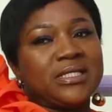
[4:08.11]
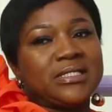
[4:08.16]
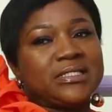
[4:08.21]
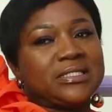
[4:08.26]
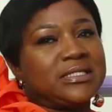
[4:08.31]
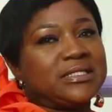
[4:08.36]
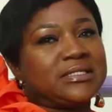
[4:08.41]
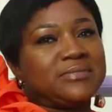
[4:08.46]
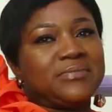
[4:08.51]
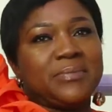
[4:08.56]

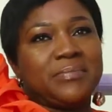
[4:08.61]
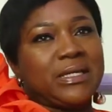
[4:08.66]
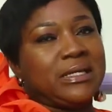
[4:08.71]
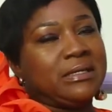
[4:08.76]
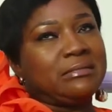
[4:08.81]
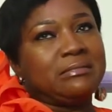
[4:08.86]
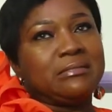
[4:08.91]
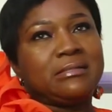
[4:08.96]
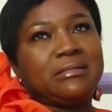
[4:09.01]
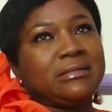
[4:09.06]
since
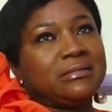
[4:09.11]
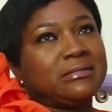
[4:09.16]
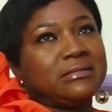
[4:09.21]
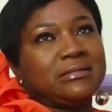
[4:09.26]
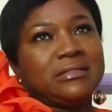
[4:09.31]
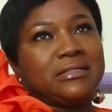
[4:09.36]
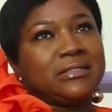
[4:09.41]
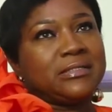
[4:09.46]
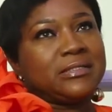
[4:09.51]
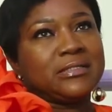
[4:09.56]
maybe
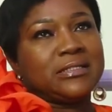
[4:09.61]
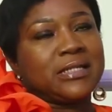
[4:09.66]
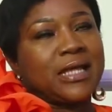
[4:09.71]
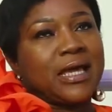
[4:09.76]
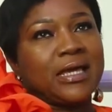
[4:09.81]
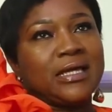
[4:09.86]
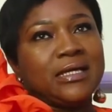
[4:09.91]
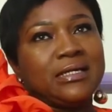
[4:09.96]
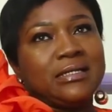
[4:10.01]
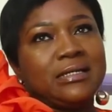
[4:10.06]

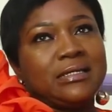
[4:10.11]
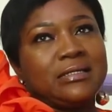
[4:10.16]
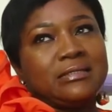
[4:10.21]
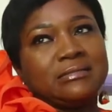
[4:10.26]
nine,